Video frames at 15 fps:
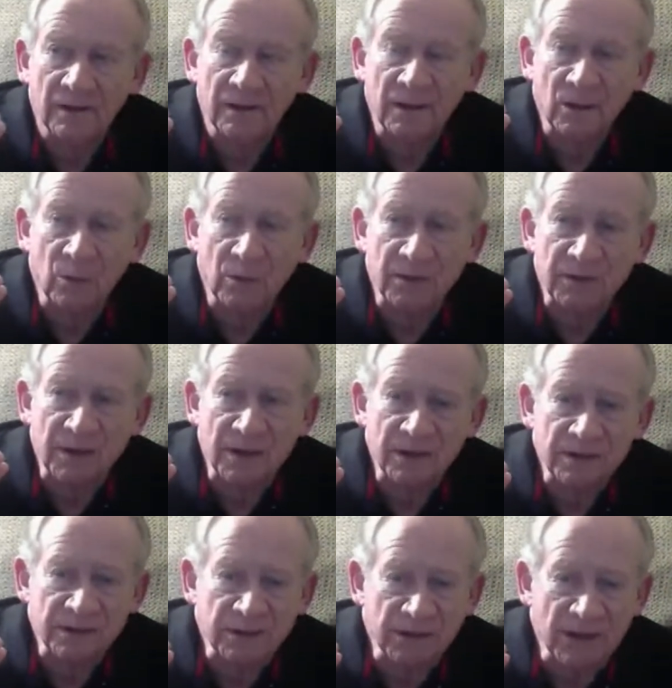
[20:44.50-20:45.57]
There were
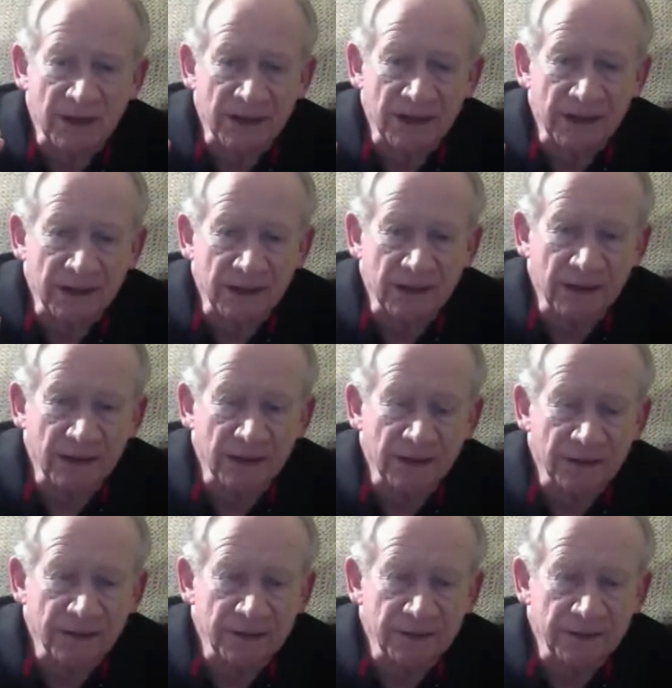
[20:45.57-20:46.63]
things like the
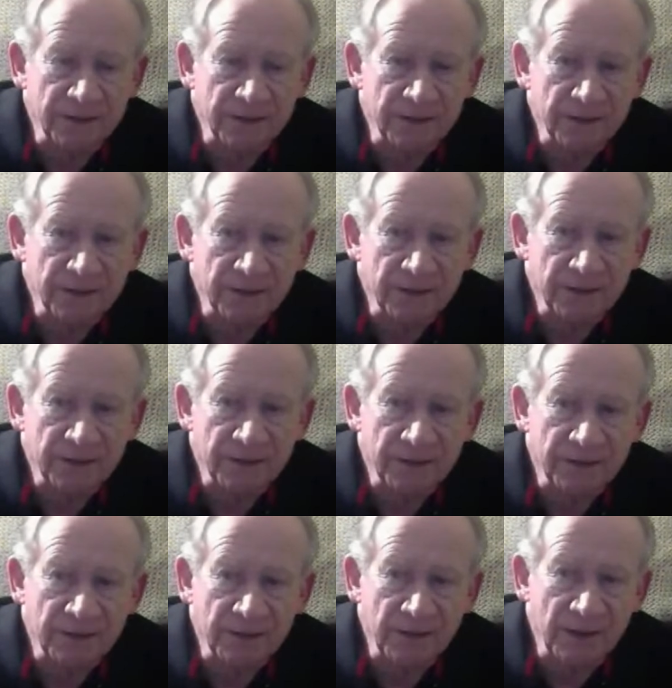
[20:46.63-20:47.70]

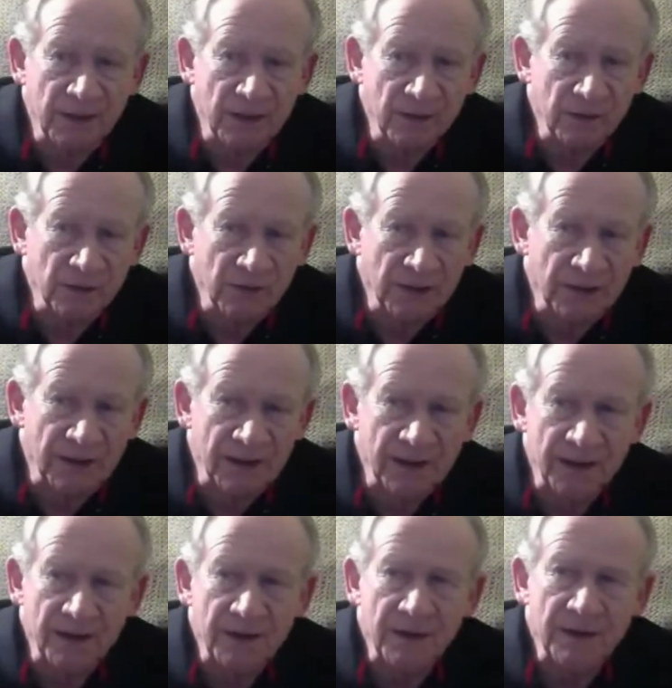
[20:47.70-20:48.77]
goat
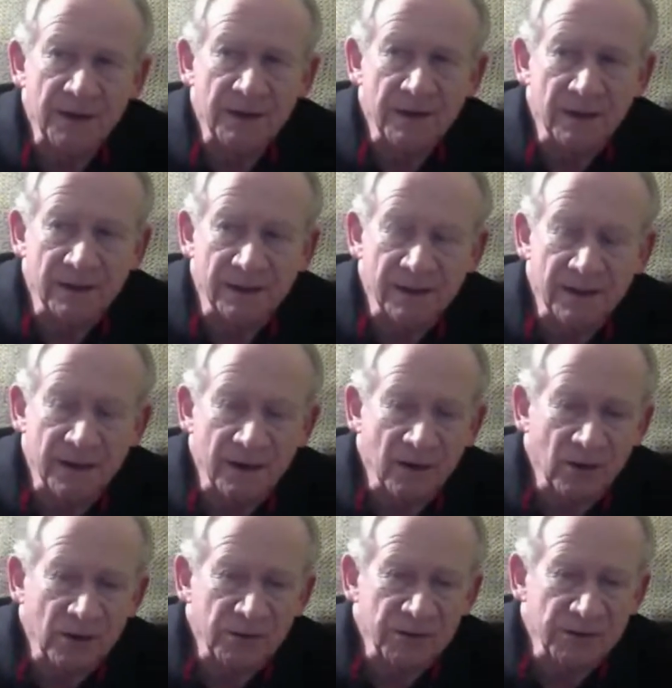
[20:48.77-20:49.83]
lady,
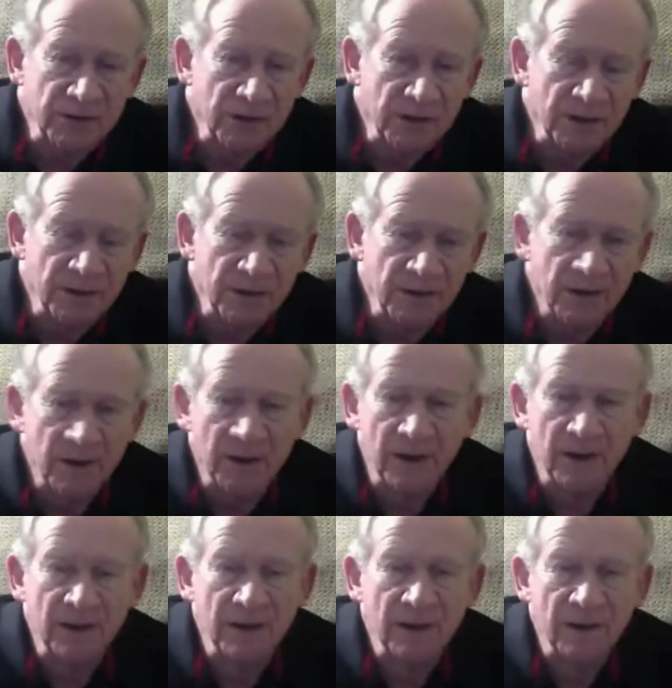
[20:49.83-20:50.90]
her son,
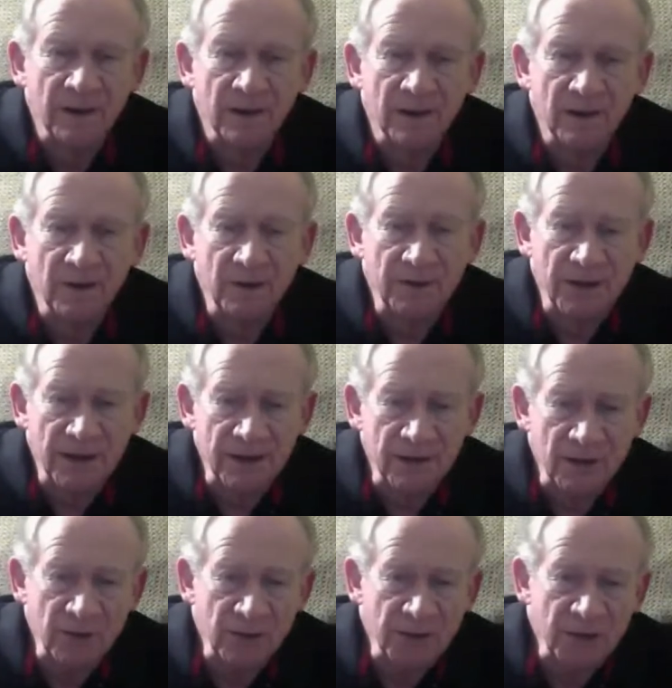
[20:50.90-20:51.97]
who they
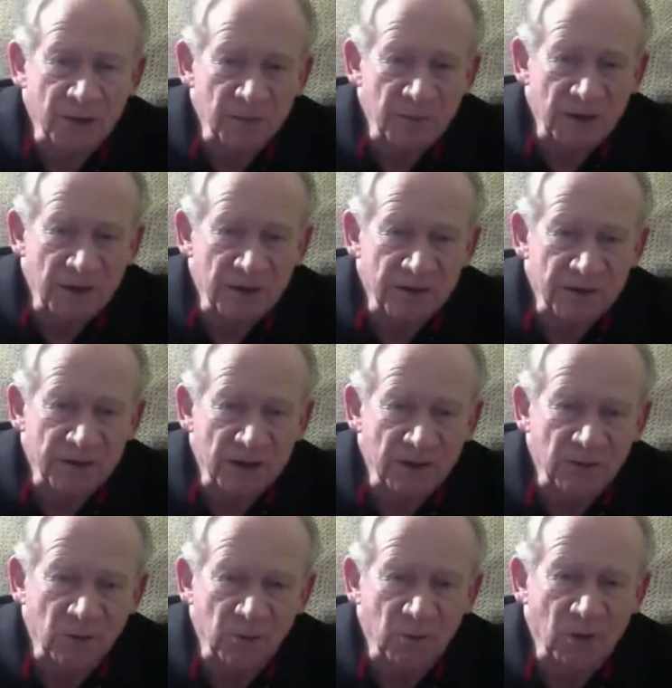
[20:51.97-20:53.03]
knew had committed
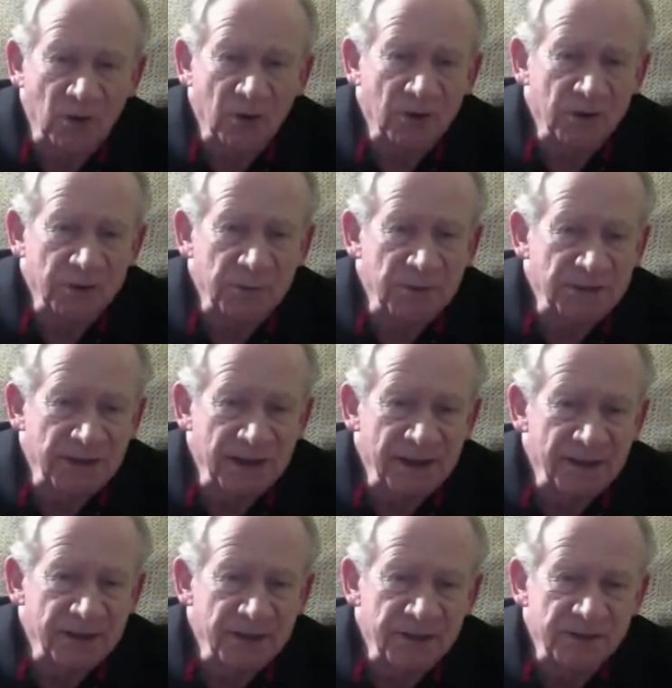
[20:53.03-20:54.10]
several murders, but they
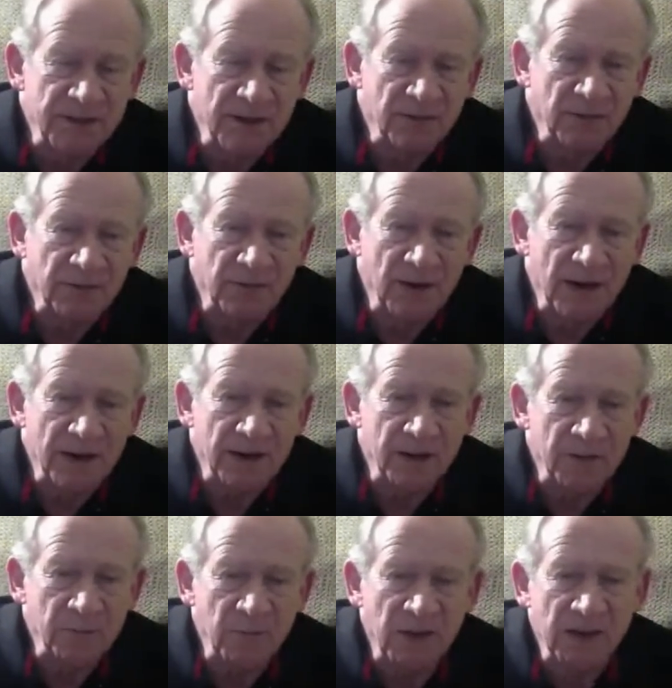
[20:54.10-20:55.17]
could just never find
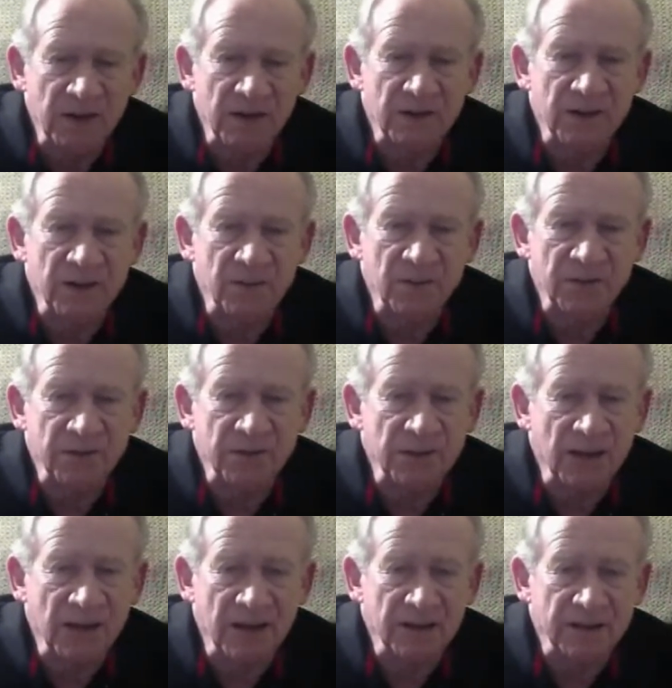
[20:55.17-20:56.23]
him because
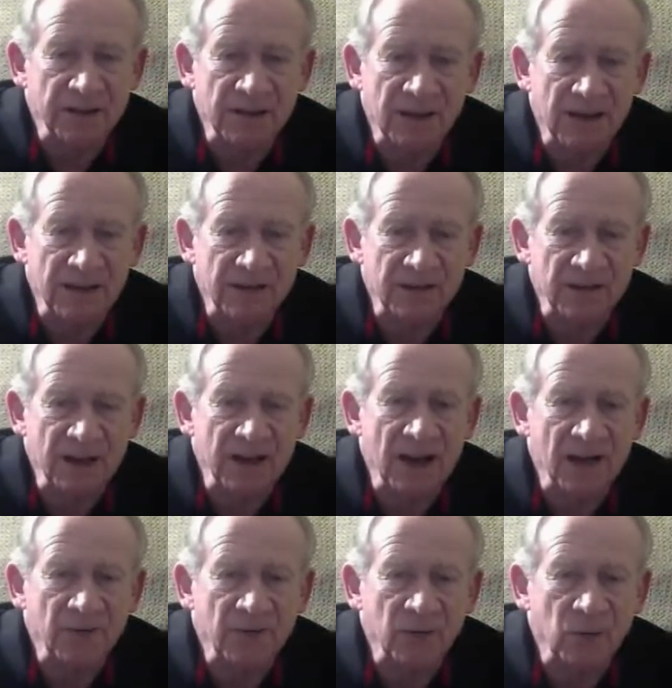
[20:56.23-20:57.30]
he stayed
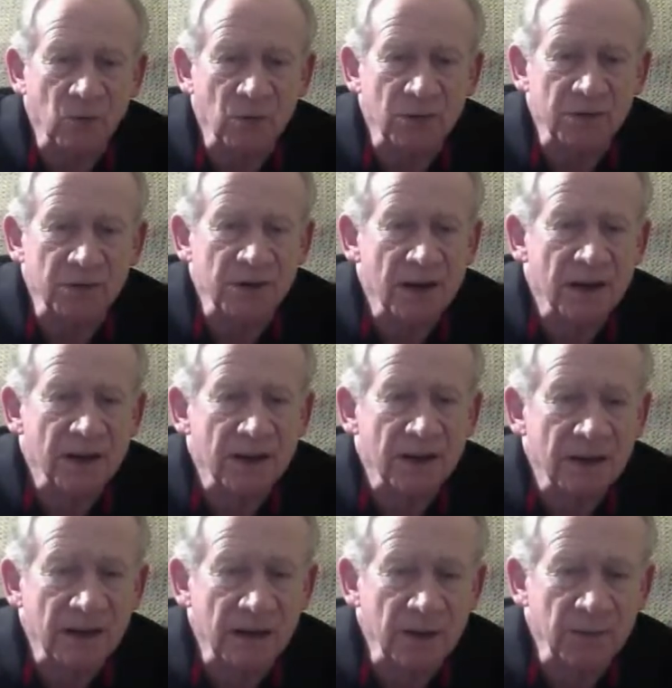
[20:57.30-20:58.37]
out in the woods.
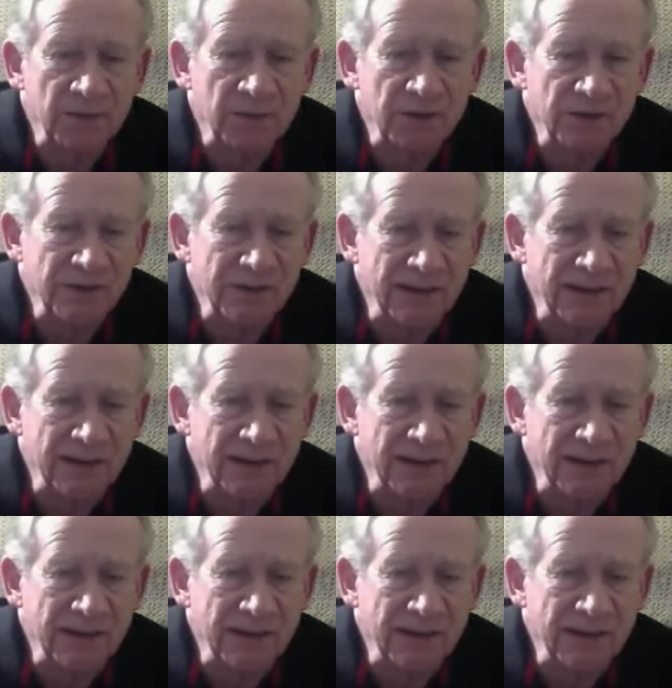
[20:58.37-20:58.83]
He was